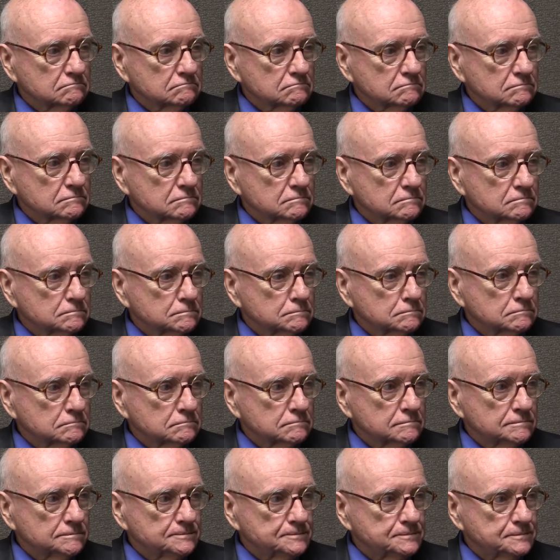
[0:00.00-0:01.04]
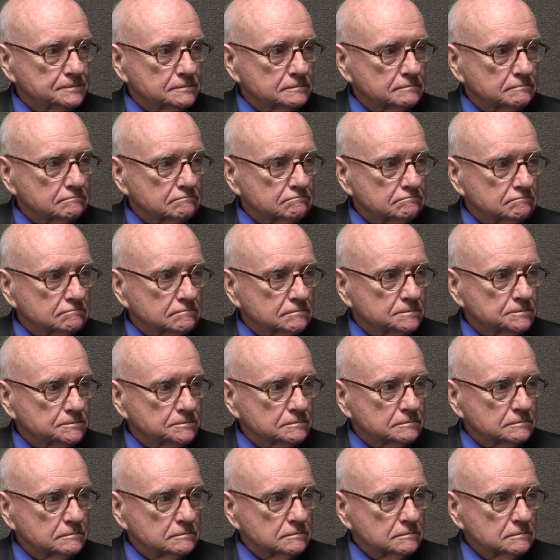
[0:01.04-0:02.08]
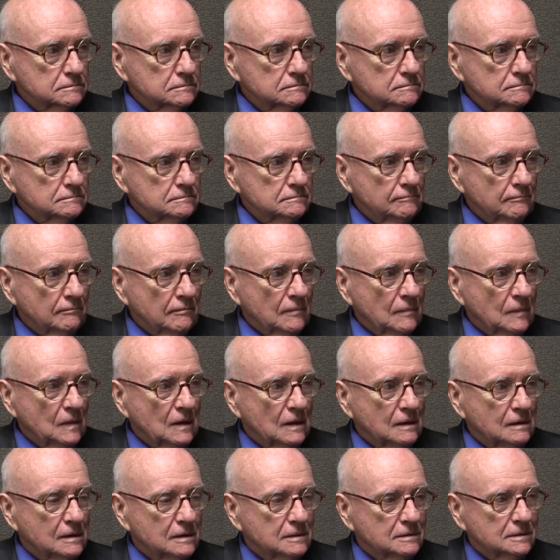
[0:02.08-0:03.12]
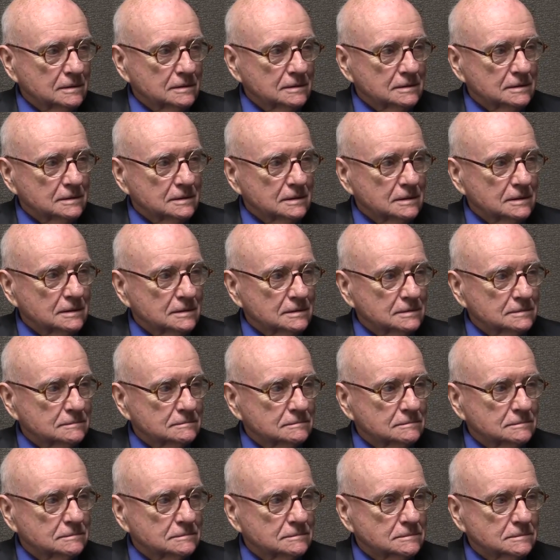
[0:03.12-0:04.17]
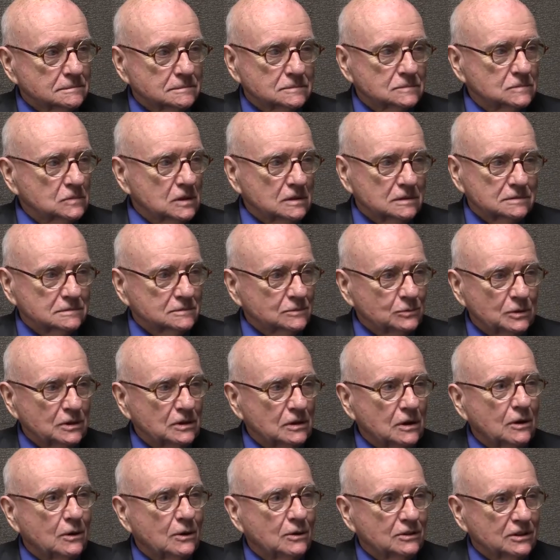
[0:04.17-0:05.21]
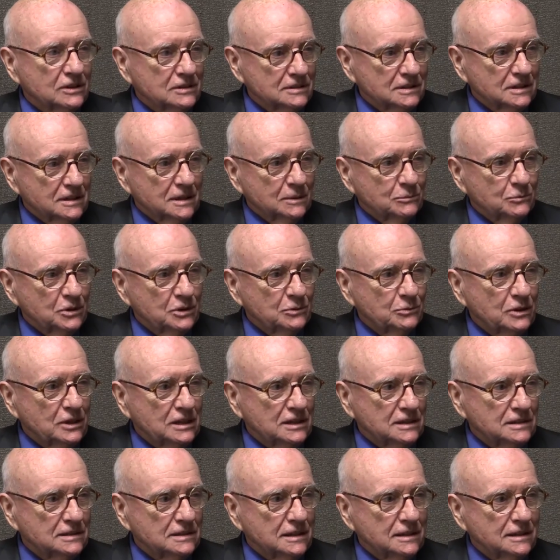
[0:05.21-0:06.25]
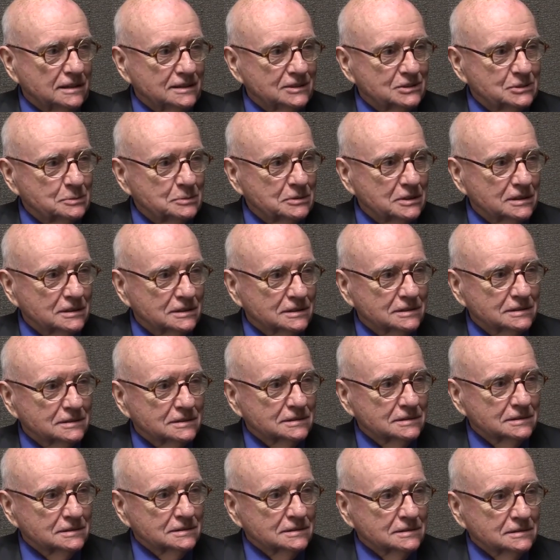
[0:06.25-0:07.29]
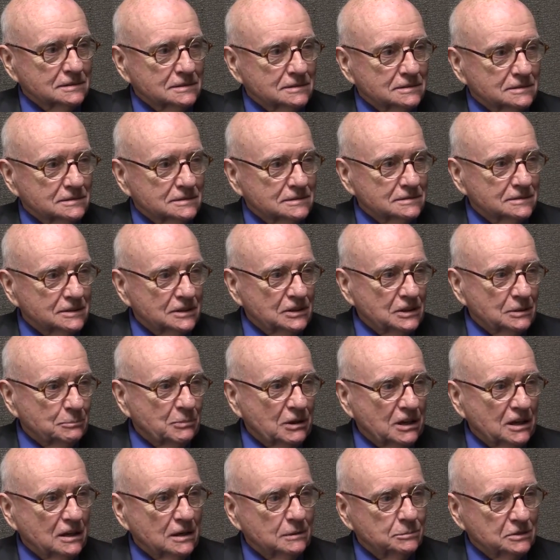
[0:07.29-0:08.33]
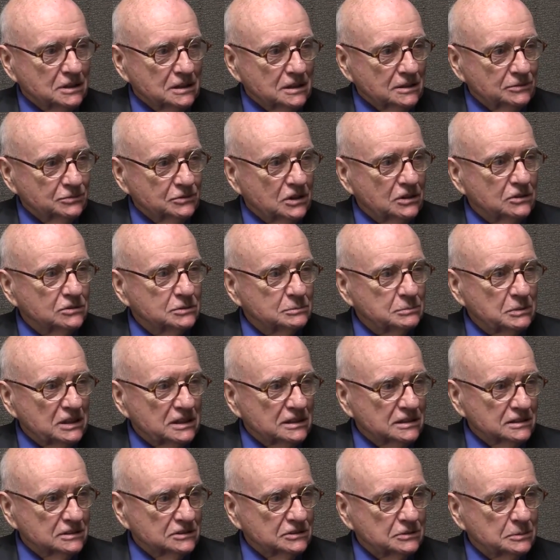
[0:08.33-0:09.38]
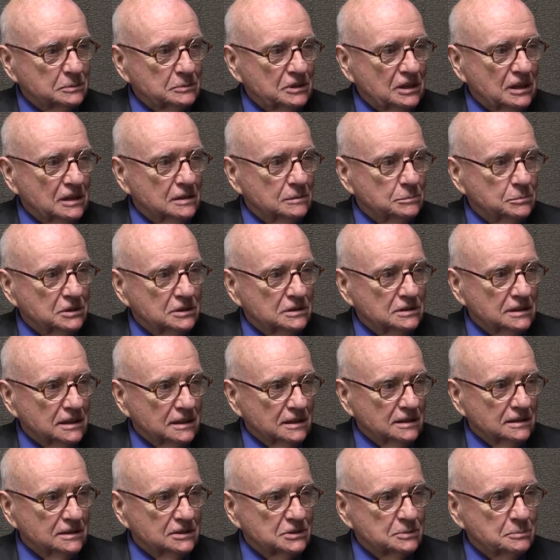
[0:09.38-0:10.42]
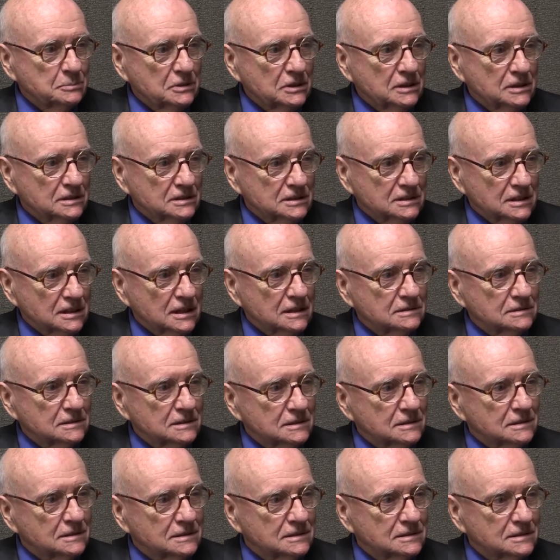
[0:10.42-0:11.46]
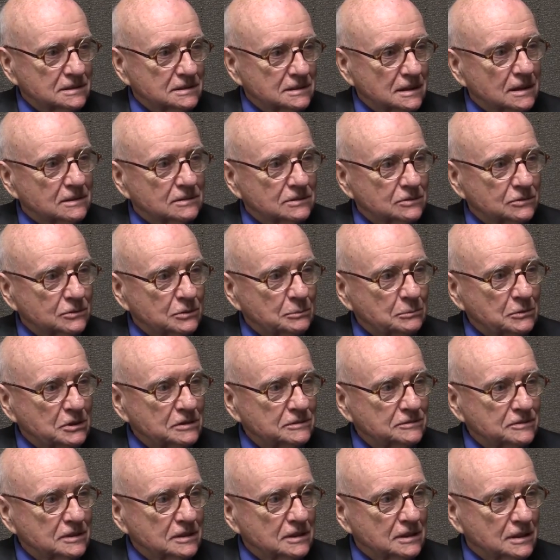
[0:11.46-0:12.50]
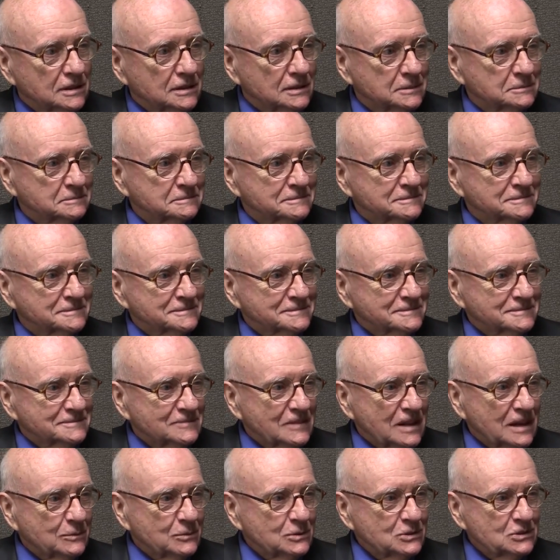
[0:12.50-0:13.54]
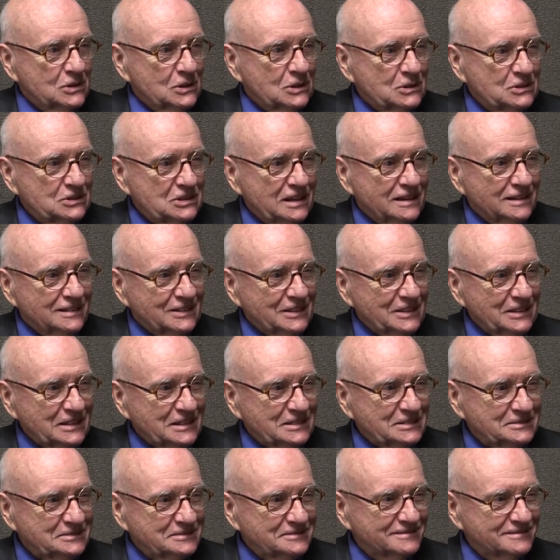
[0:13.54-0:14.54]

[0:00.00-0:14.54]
did you go often into Harrisburg or not? Was your life pretty much on this side of the river? All the time we went into Harrisburg. We could pick up enough Coke bottles from Camp Hill to Harrisburg to go to a movie. That was our Saturday.